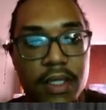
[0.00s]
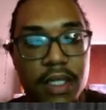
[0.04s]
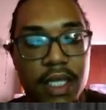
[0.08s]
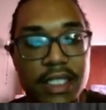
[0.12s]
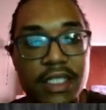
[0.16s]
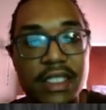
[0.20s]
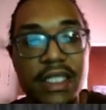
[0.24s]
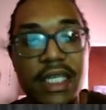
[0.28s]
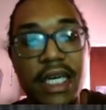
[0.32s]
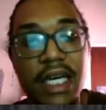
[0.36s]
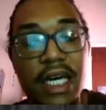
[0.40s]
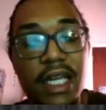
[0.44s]

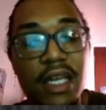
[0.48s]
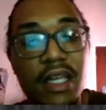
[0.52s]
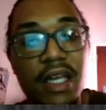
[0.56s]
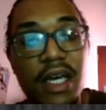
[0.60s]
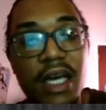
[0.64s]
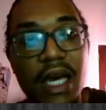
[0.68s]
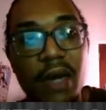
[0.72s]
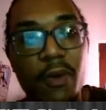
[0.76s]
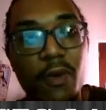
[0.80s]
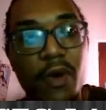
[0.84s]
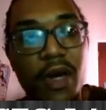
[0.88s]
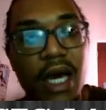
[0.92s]
Let's take a
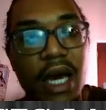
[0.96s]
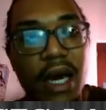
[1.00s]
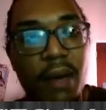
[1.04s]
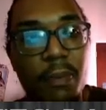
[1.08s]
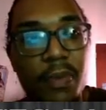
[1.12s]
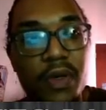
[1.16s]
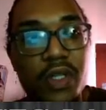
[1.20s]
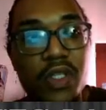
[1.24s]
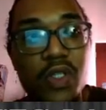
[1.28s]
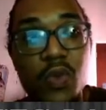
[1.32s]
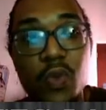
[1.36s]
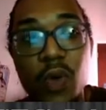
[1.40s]
look at what
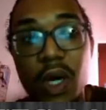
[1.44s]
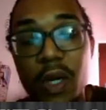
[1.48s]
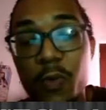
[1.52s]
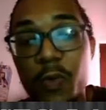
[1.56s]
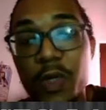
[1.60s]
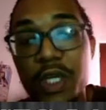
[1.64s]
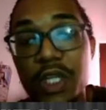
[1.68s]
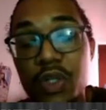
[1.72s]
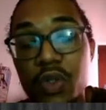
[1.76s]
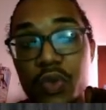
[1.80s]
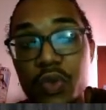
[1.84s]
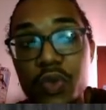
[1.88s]
happens when
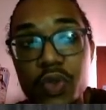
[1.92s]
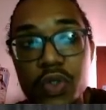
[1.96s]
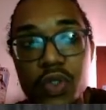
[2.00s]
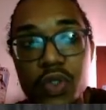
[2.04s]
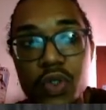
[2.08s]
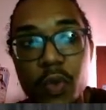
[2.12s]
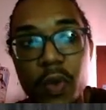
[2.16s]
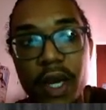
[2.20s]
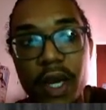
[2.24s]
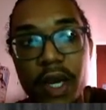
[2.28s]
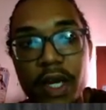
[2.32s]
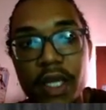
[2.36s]
we do
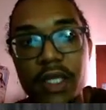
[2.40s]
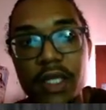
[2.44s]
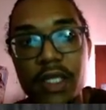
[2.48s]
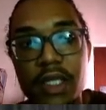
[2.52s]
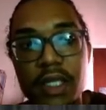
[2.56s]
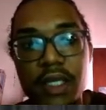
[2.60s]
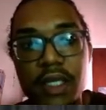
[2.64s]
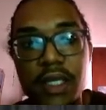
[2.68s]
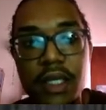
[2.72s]
square it.